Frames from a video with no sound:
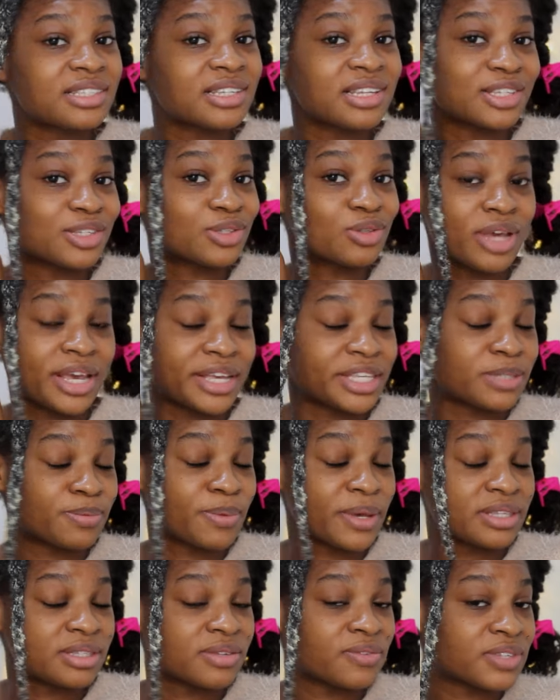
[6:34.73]
is not
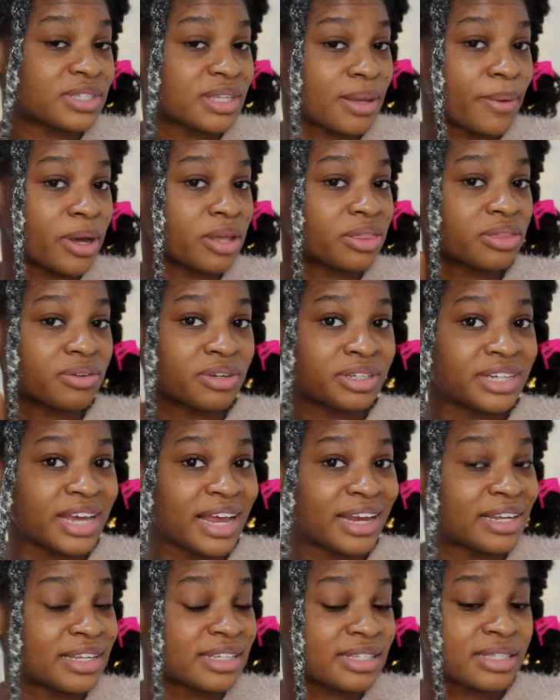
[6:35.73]
expensive it's about three
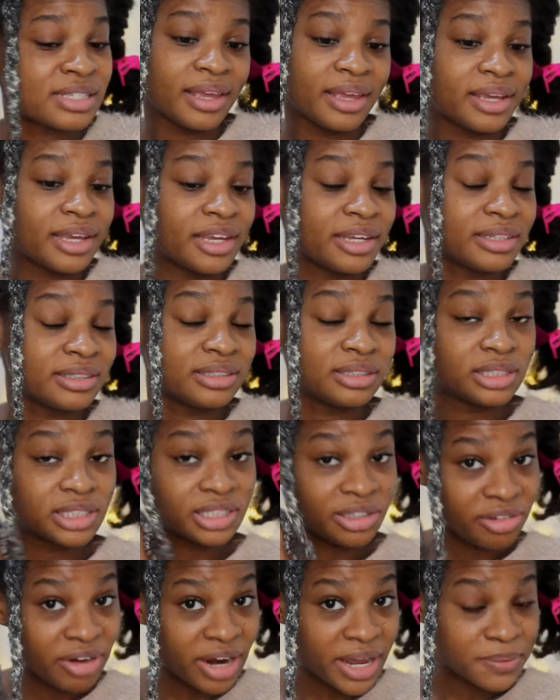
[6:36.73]
dollars in
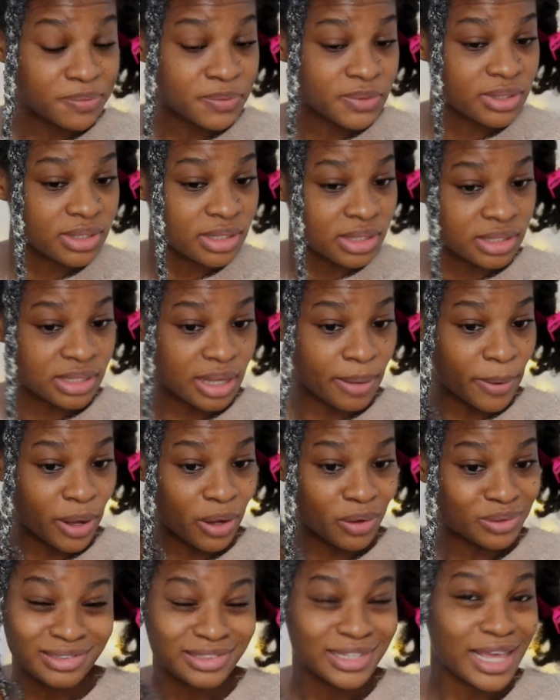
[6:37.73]
dirhams it's
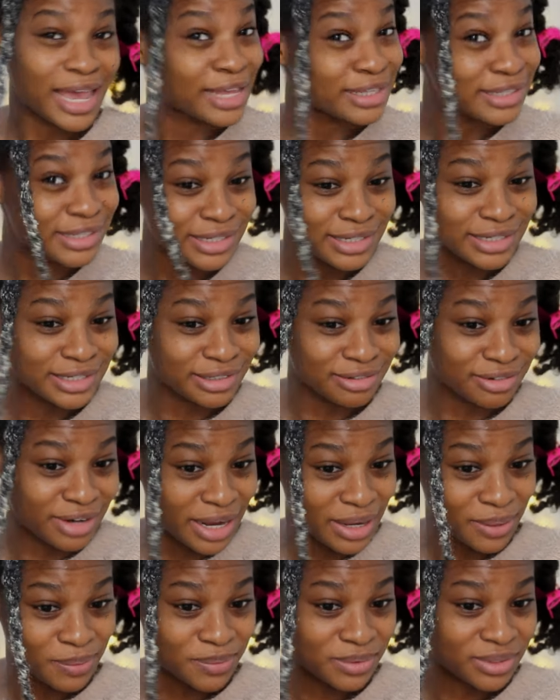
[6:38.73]
about 30
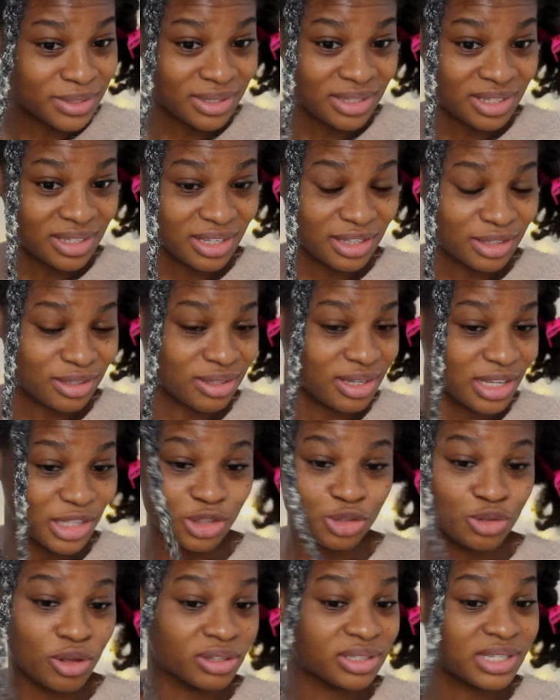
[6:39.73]
dirhams it's
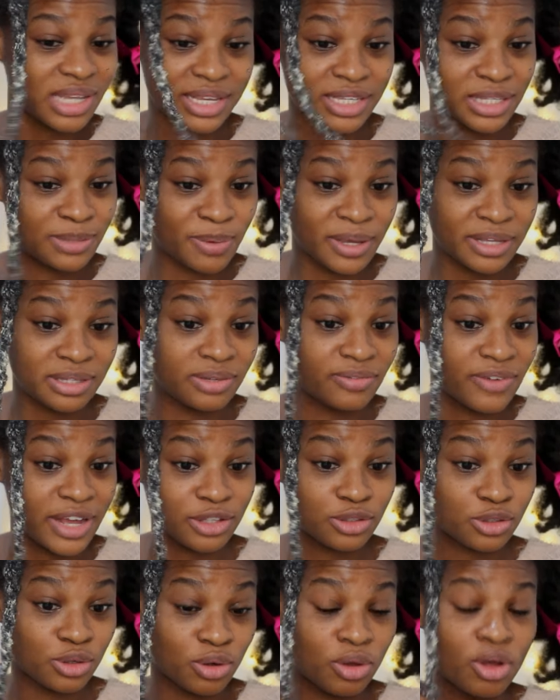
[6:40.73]
it's not expensive
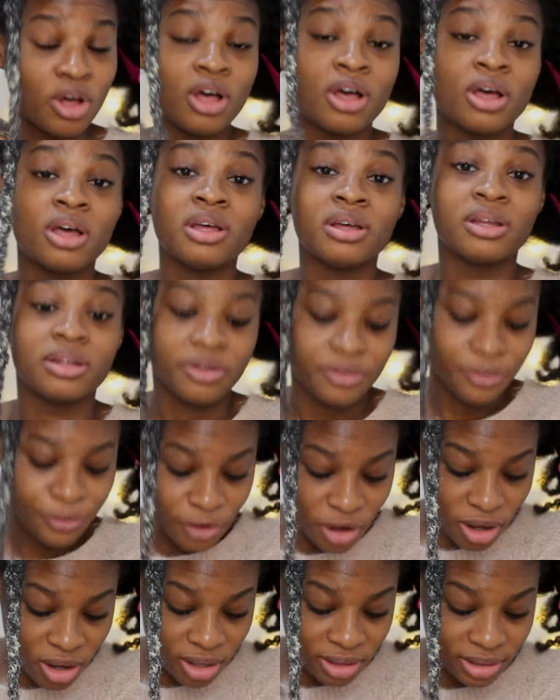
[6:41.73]
at all
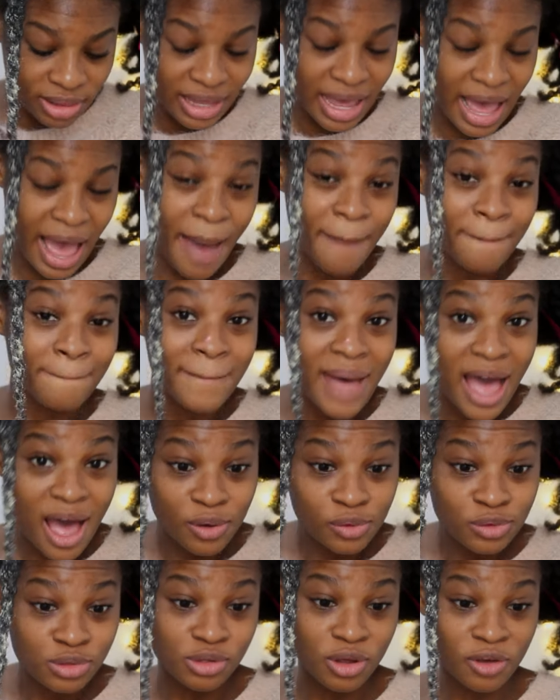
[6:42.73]
for the
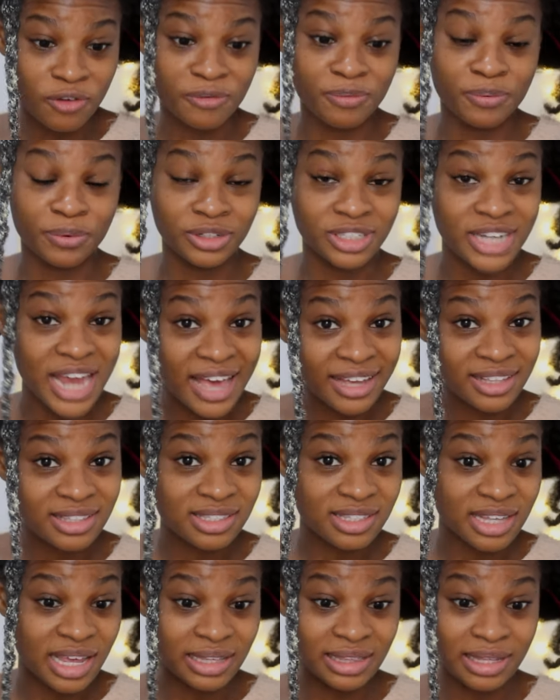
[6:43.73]
amount of
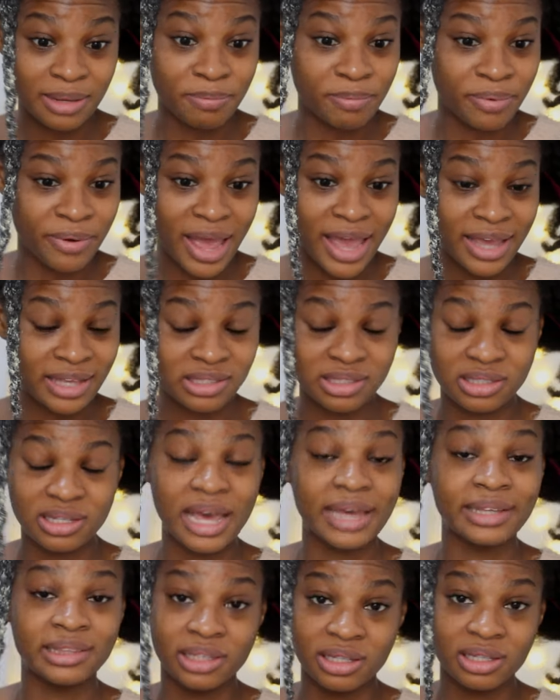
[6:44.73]
products and the price
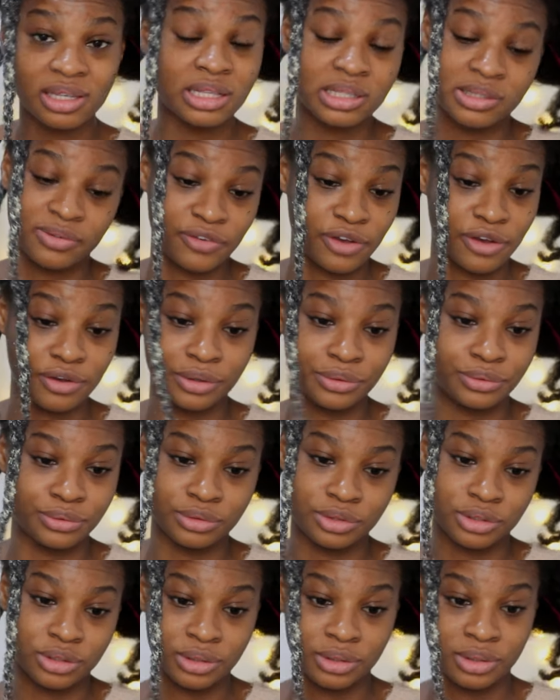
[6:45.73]
i think it's very good